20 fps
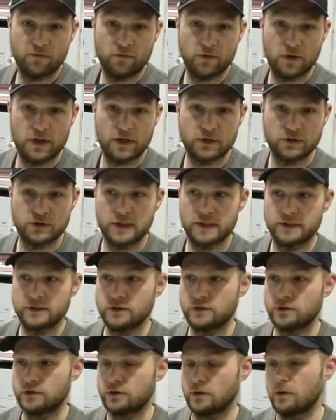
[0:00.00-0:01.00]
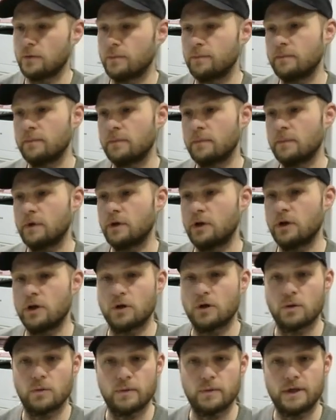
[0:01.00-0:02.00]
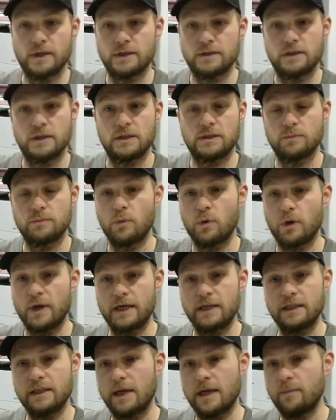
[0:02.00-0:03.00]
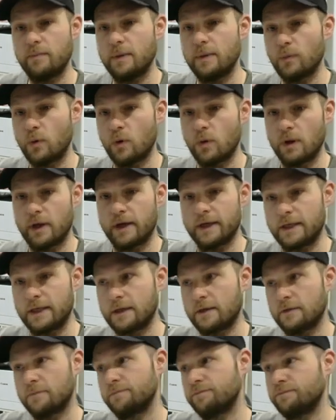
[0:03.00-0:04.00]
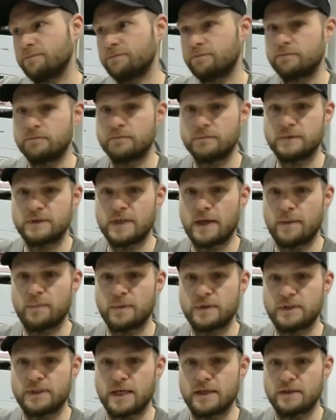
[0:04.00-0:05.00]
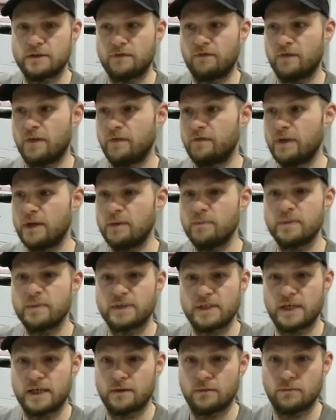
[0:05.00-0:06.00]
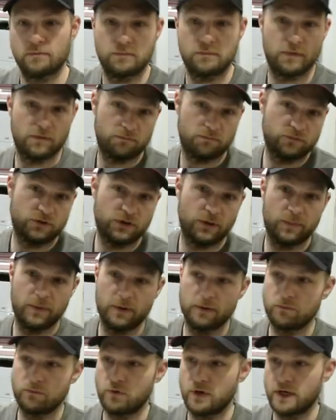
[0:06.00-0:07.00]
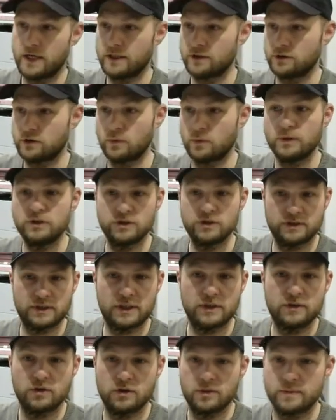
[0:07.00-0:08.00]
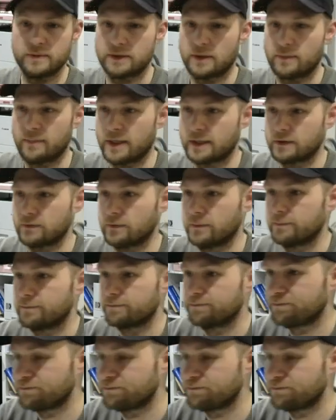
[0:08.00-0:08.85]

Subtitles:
for a large letter. So it's more, it can then be more like 10% to 15% shipping, really. So we just say 30% maximum.